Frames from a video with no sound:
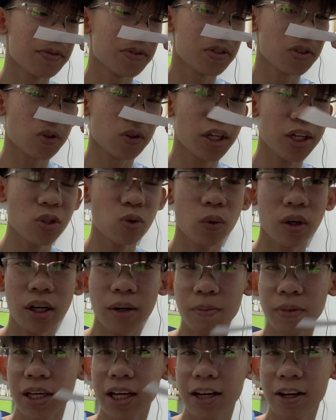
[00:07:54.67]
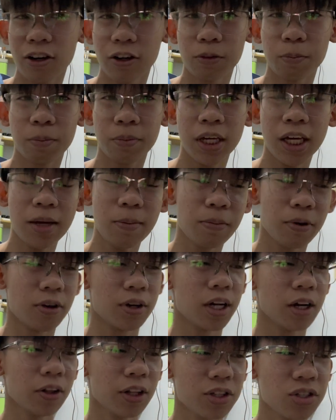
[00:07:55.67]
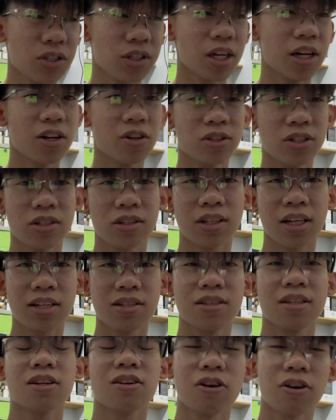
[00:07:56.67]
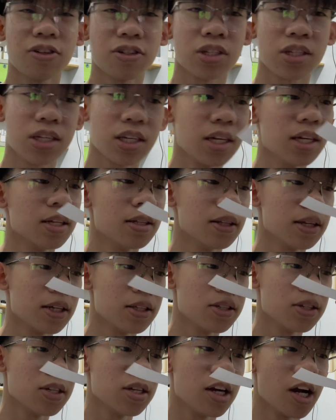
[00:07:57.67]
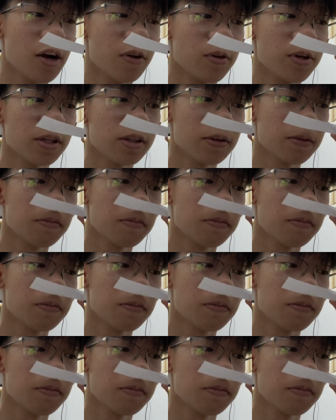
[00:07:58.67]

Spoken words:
So that's what I'm getting on paper. Now let's test it on skin and see how it